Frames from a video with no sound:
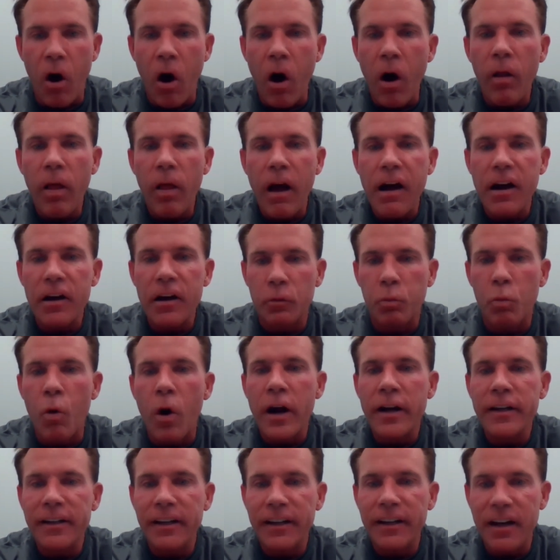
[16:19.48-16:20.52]
ours
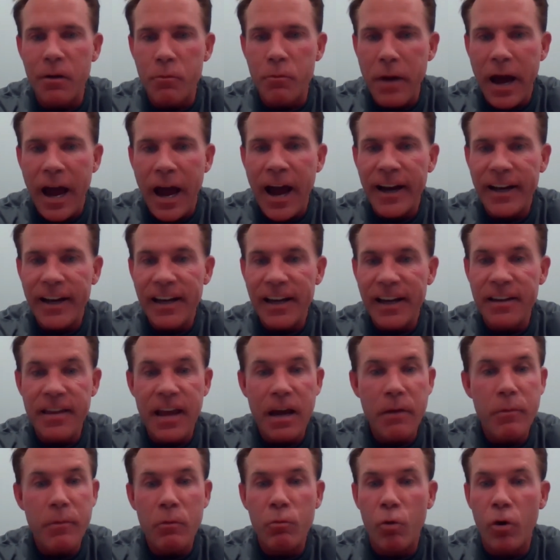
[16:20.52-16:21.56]
wanted to come back, and
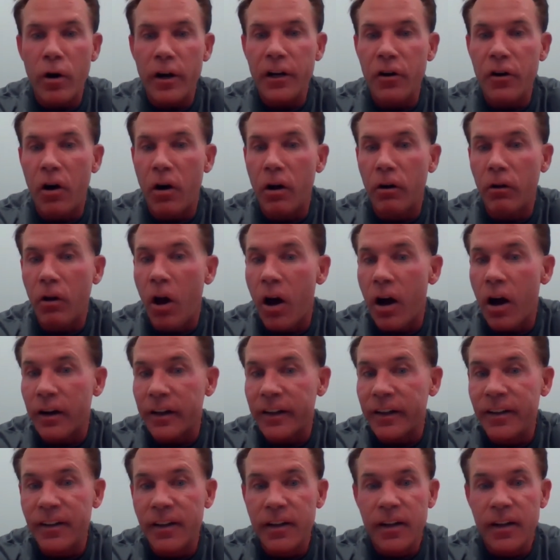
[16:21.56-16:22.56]
they've been working all along.